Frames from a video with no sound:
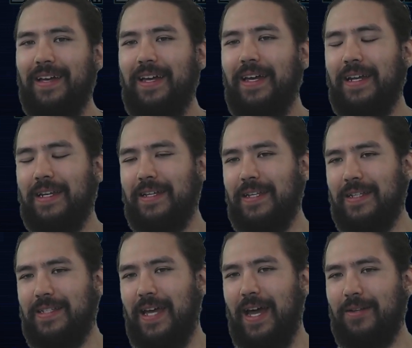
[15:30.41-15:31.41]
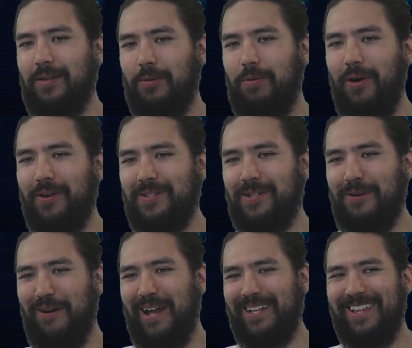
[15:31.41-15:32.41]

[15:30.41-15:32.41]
And you can attack your opponent directly.